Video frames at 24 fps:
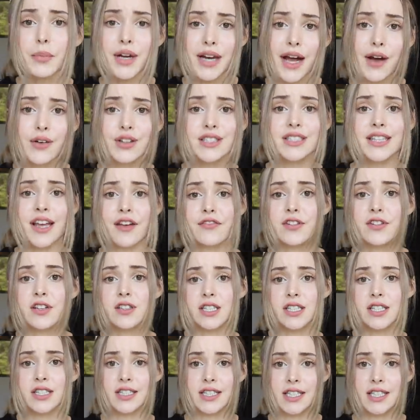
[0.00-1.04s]
but I was
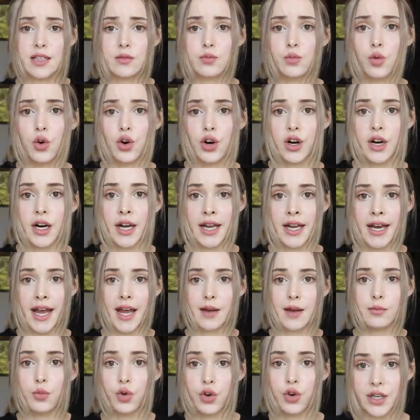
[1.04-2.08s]
definitely seen more and
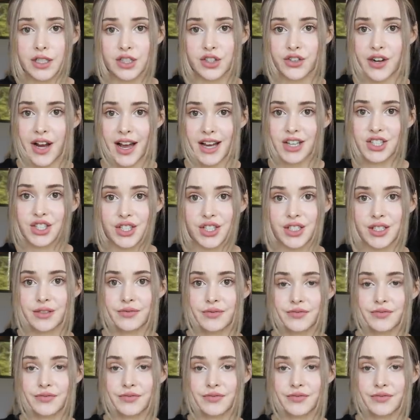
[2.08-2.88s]
had more interaction.